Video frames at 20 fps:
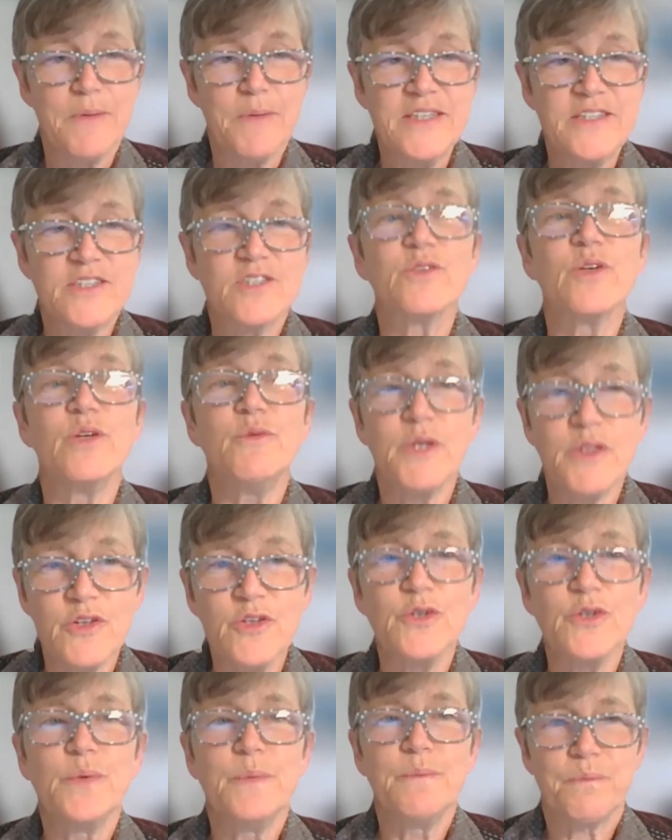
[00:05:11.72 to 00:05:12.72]
my screen with
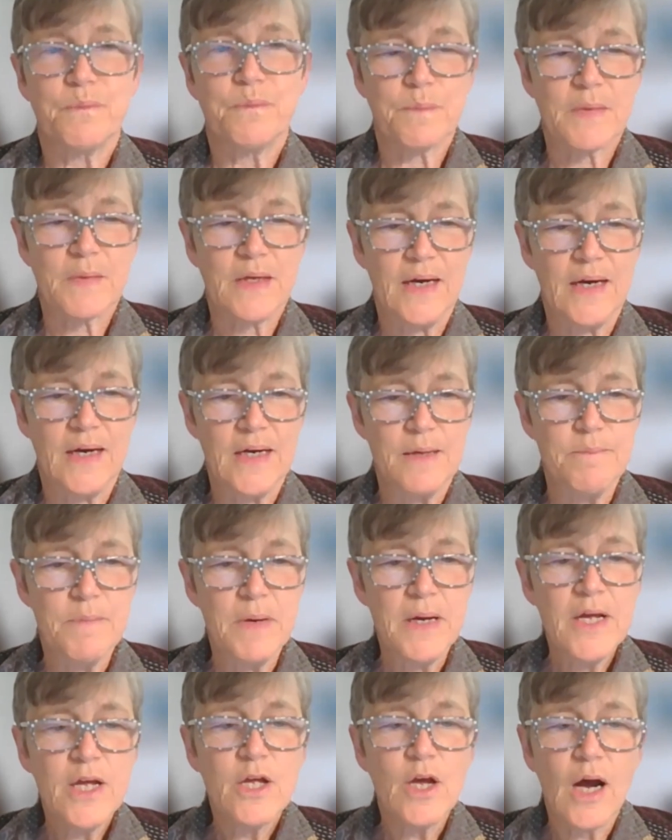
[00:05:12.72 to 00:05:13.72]
you. Um,
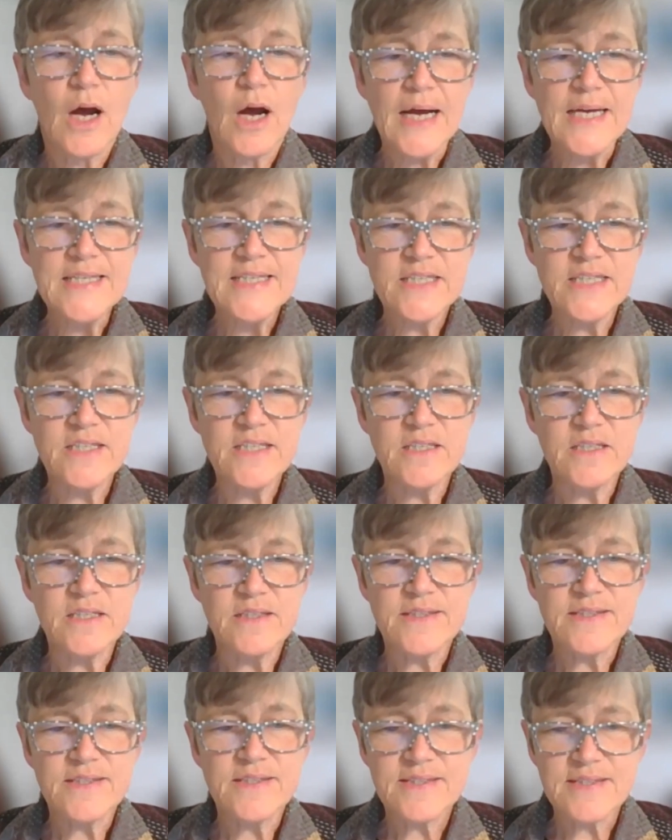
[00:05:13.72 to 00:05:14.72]
I did
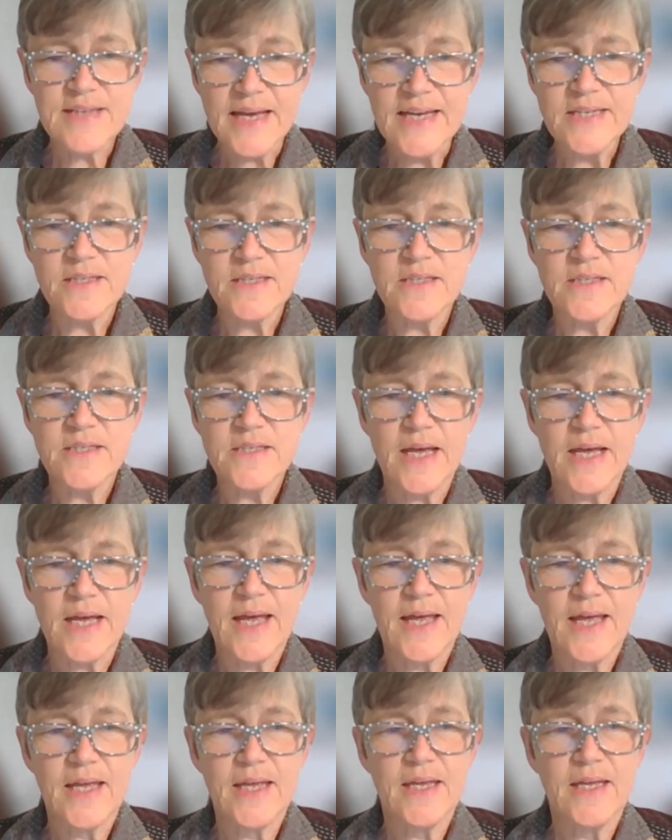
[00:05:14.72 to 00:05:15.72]
send
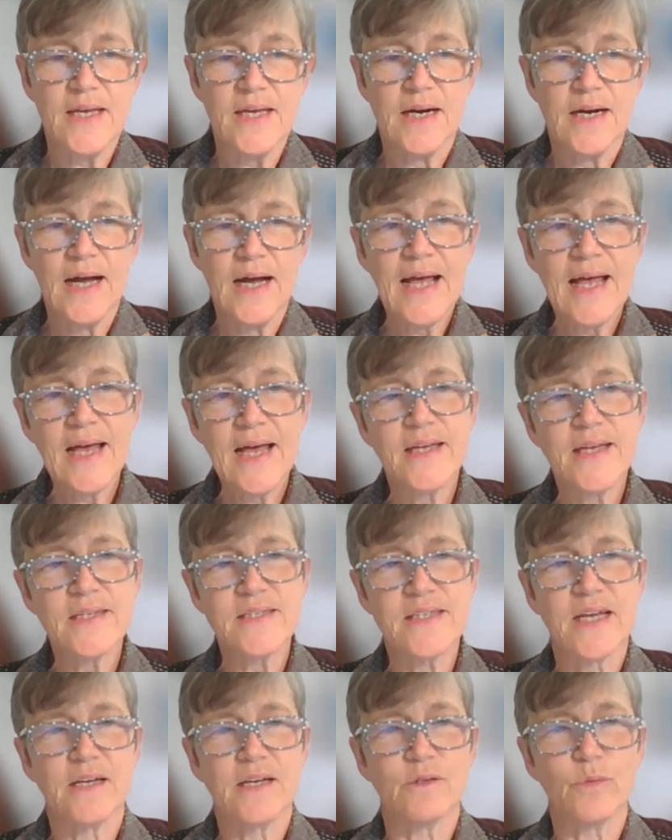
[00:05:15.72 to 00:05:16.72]
a, a
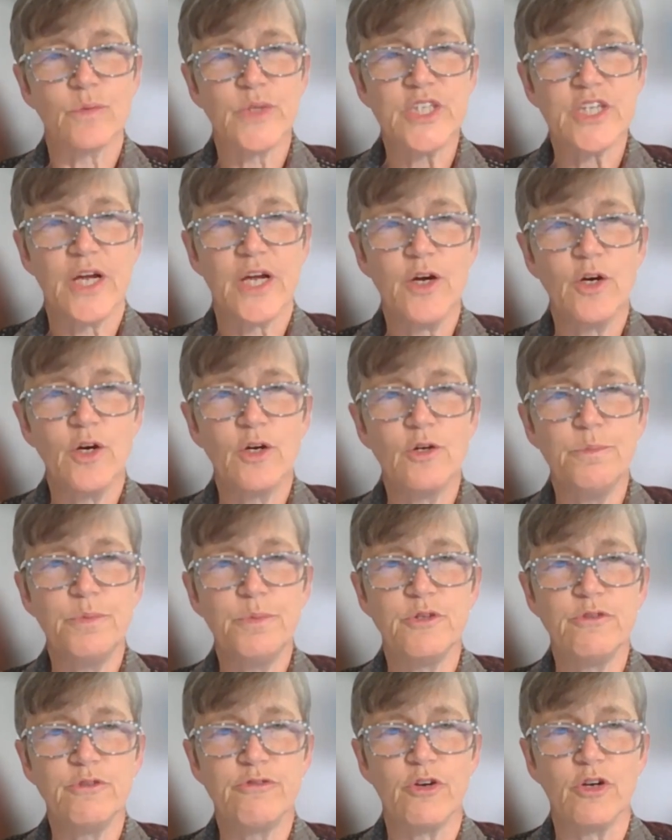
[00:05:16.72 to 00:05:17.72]
handout, which I hope
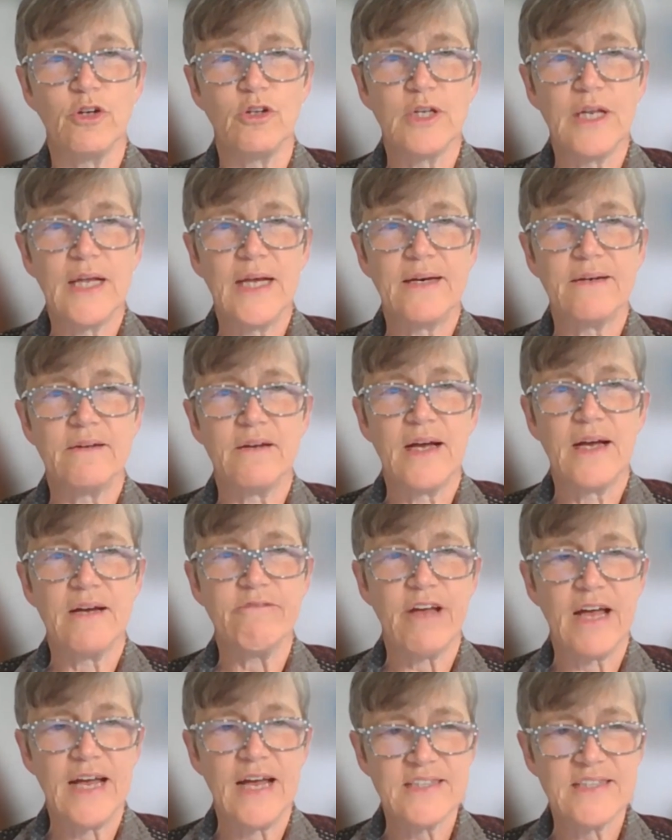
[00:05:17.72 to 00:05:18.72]
you've all ha
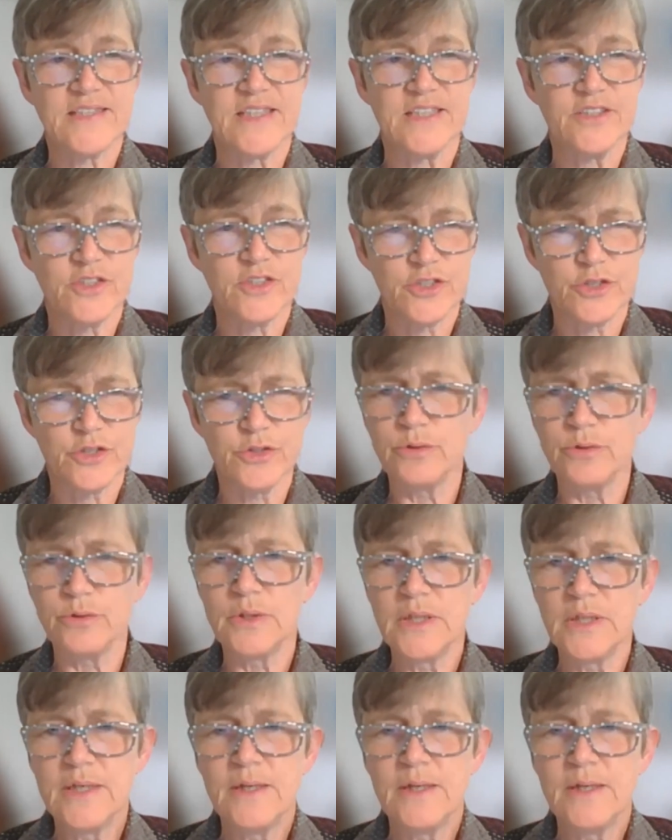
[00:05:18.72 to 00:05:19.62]
have access to.